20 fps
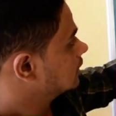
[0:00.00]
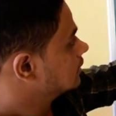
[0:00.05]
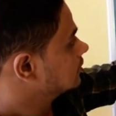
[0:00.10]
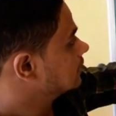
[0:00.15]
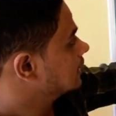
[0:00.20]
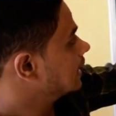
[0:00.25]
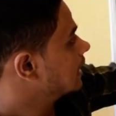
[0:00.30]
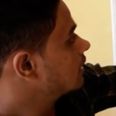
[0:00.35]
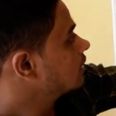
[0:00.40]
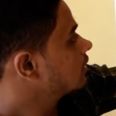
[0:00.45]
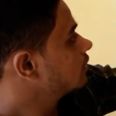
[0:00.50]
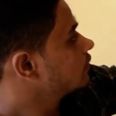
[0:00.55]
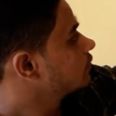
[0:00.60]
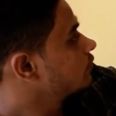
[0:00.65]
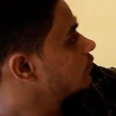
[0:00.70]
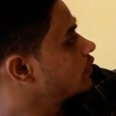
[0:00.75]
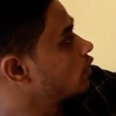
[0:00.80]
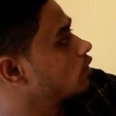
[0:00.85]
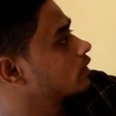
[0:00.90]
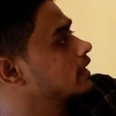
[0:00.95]
then
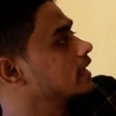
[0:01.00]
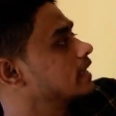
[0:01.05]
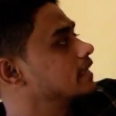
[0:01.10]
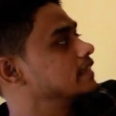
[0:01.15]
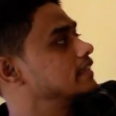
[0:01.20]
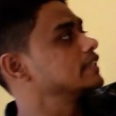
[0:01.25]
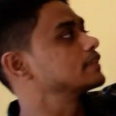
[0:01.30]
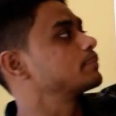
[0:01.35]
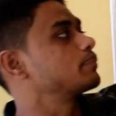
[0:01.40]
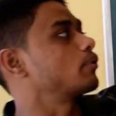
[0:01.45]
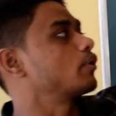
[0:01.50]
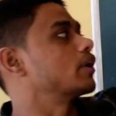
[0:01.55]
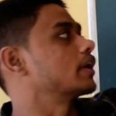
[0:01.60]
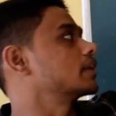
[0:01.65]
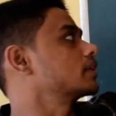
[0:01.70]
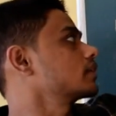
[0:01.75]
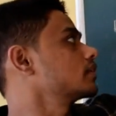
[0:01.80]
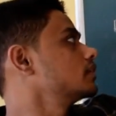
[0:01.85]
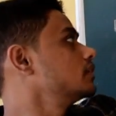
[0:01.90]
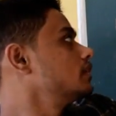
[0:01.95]
we won't get this
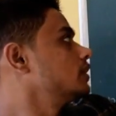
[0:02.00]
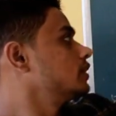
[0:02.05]
product.